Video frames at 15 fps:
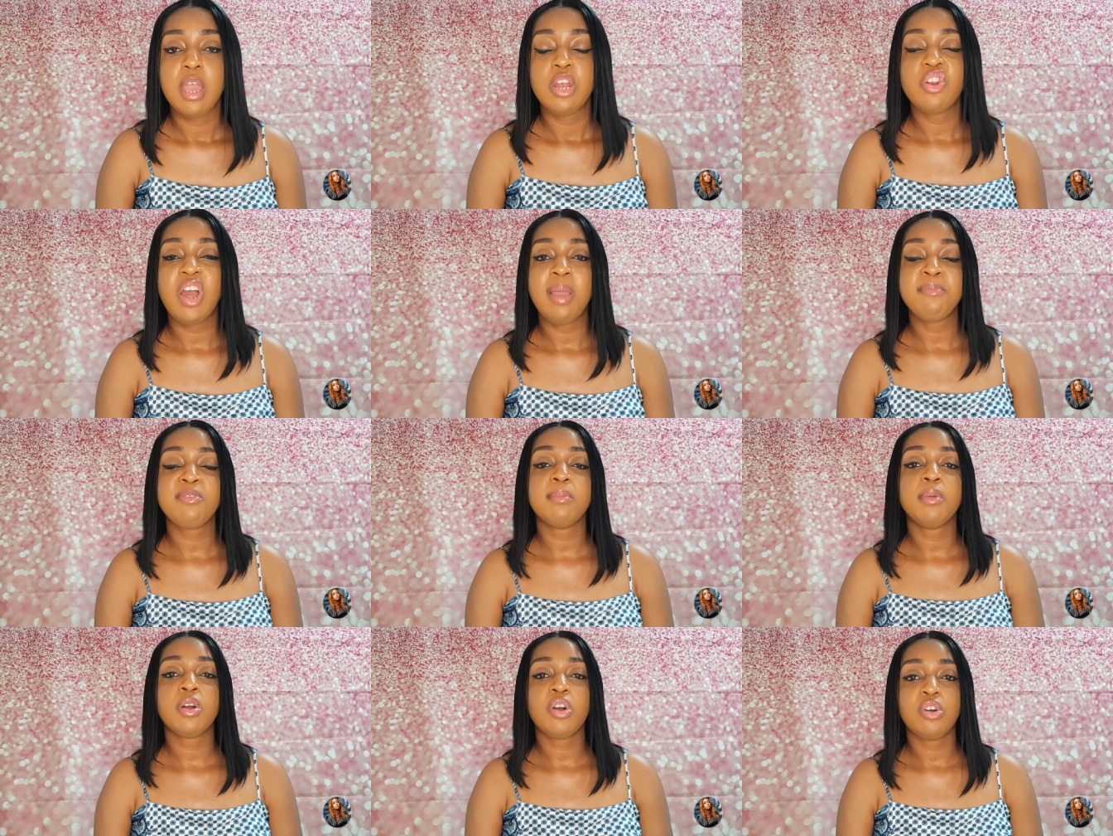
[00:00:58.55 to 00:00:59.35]
Now, I'm
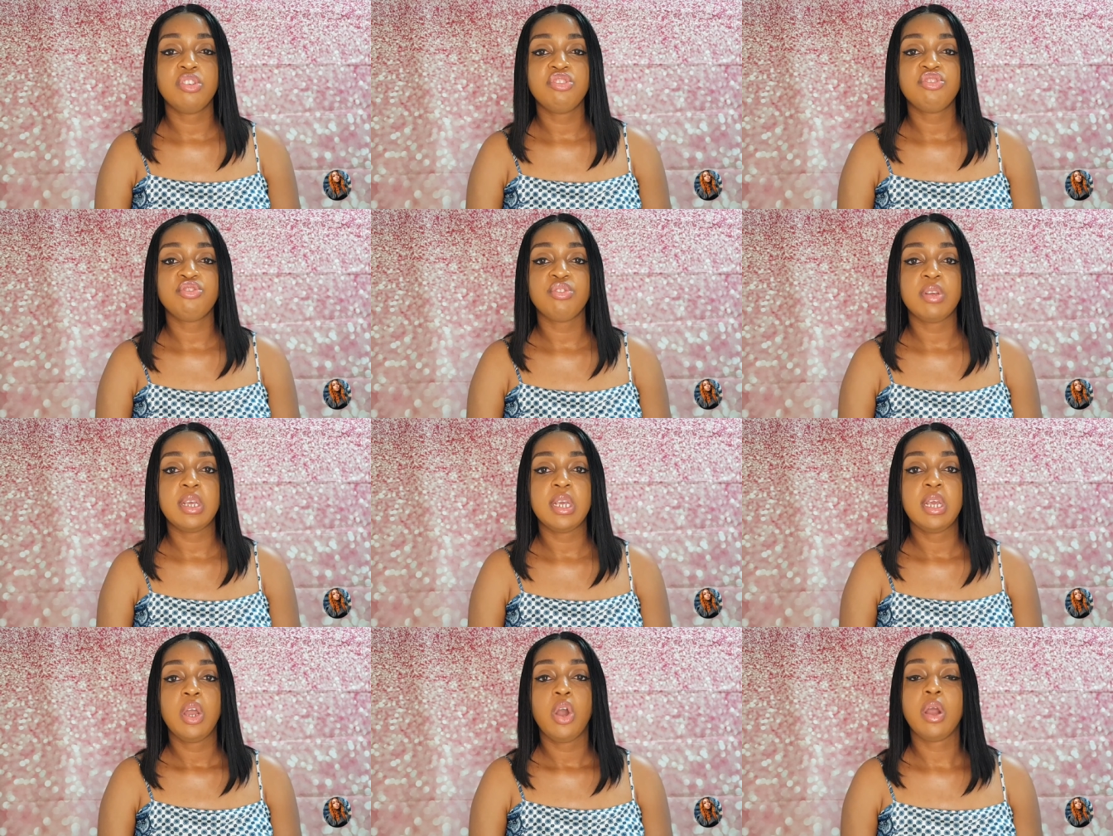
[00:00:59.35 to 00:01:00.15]
from a
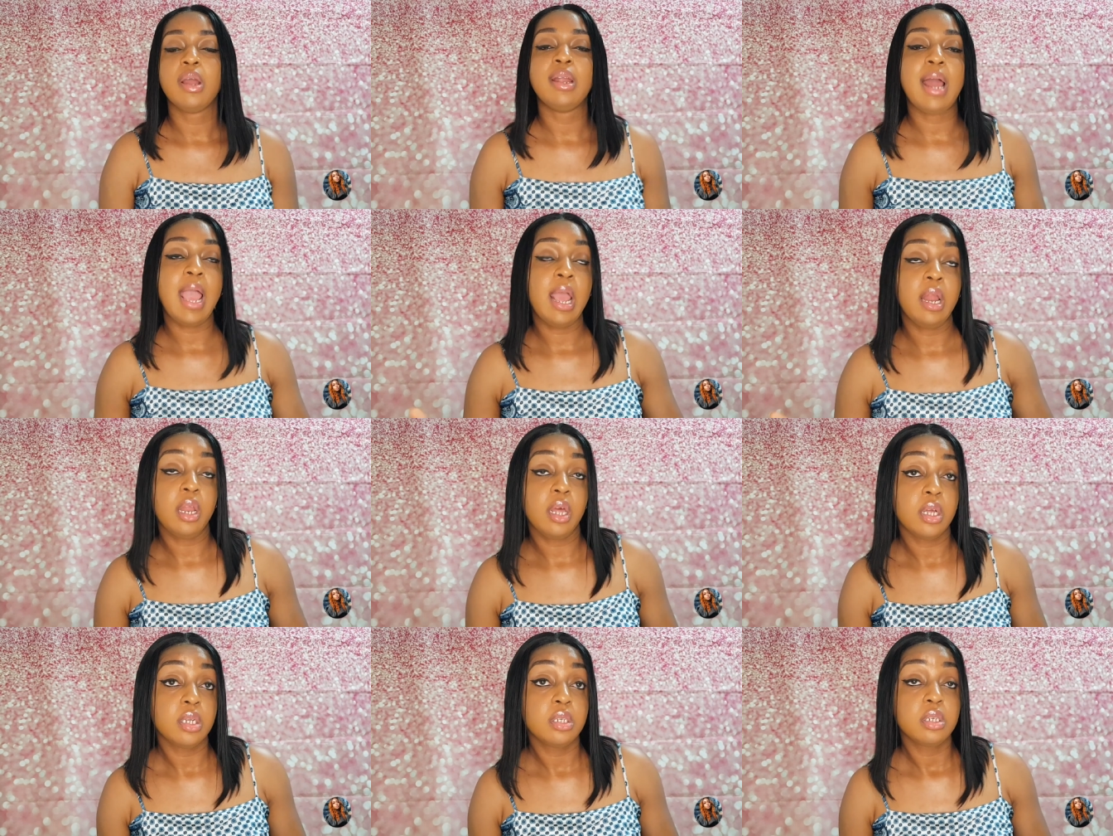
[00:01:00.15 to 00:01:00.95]
country or an
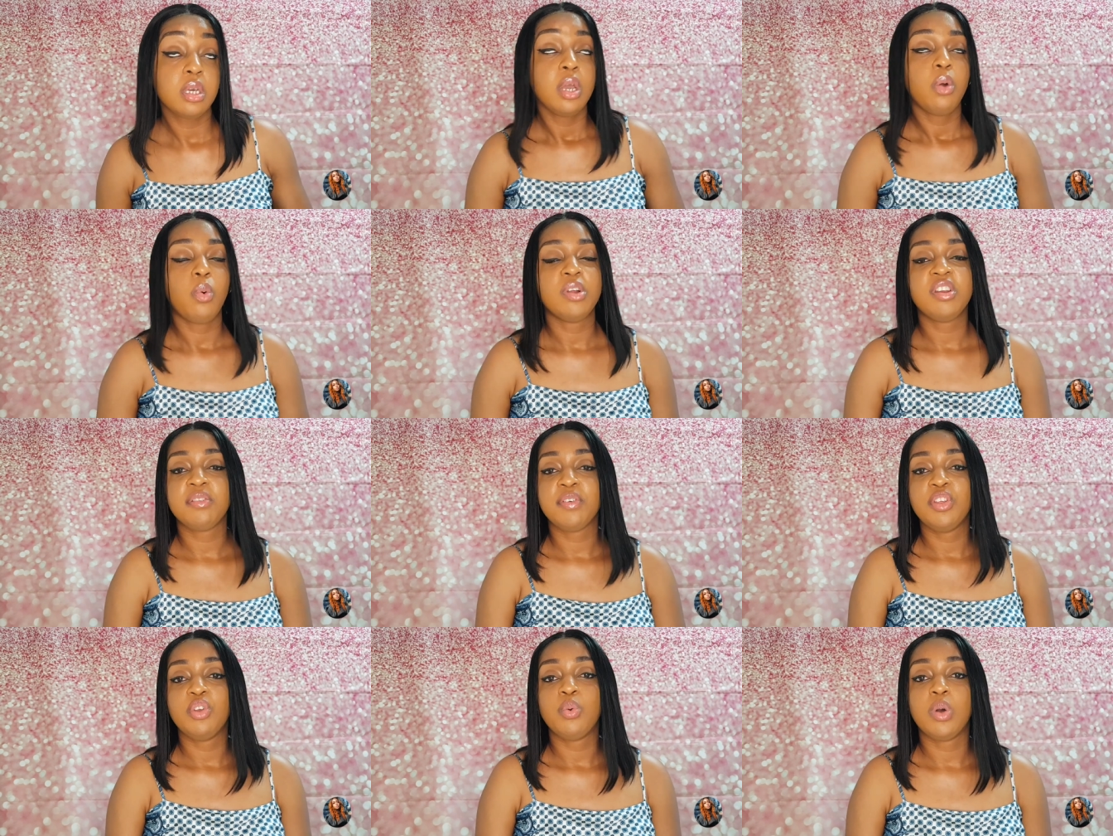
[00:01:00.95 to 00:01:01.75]
island, whatever
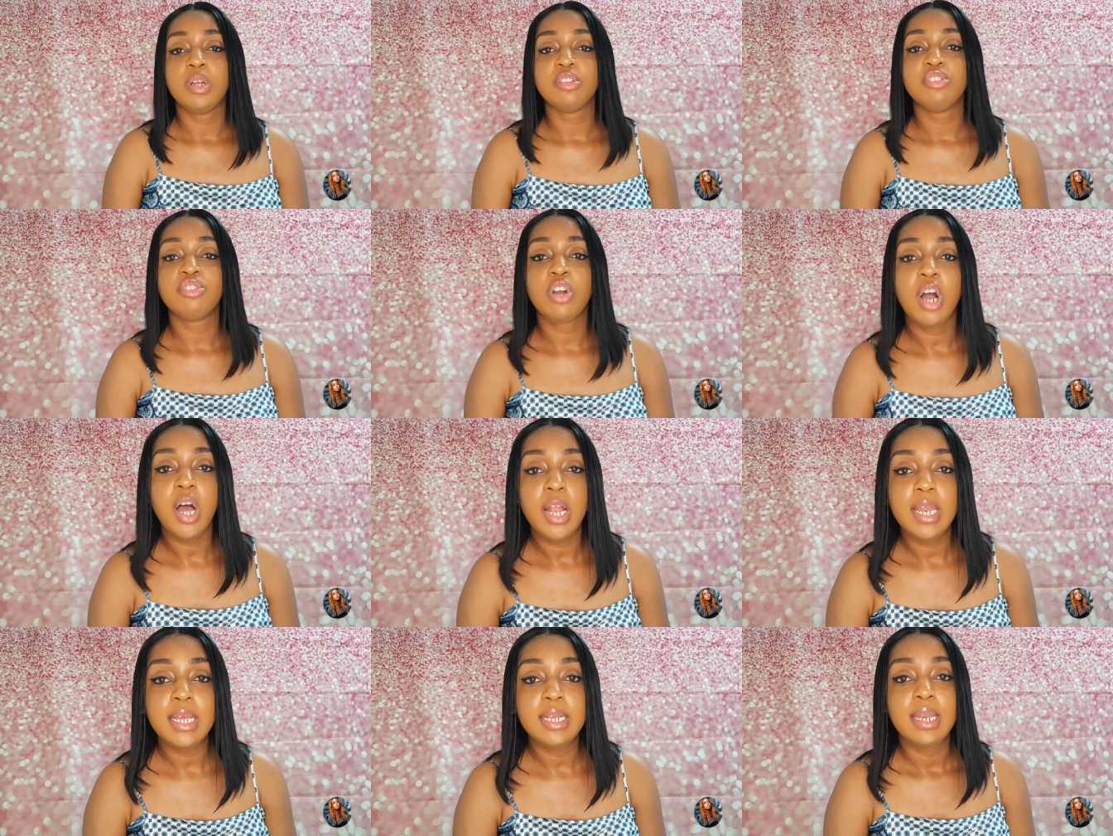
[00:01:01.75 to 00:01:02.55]
you want to
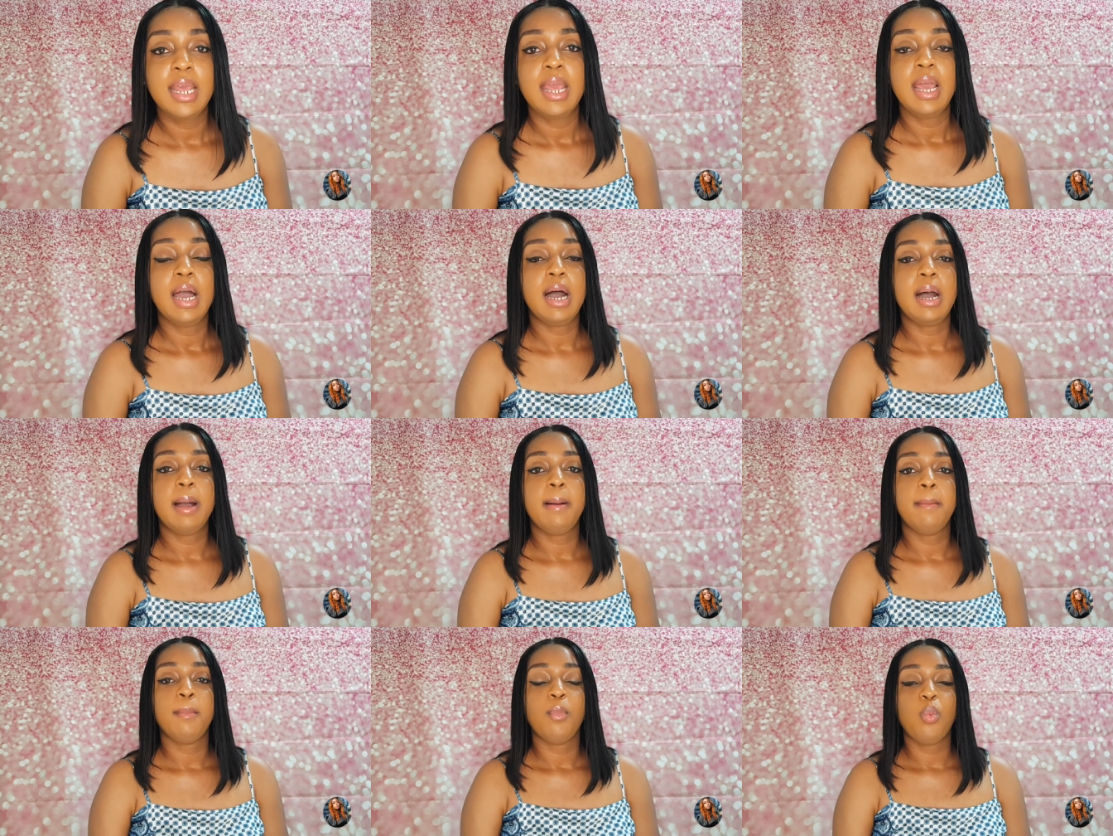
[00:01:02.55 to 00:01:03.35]
call it,
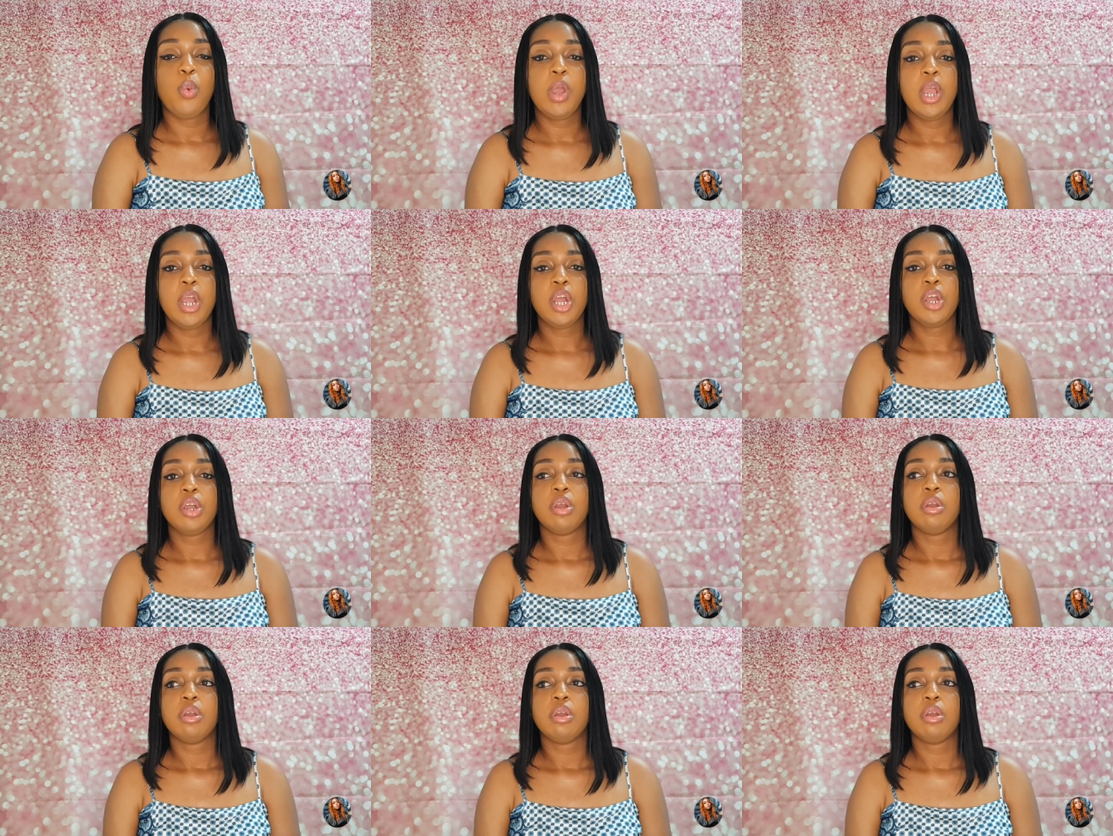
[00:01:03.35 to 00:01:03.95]
um, where,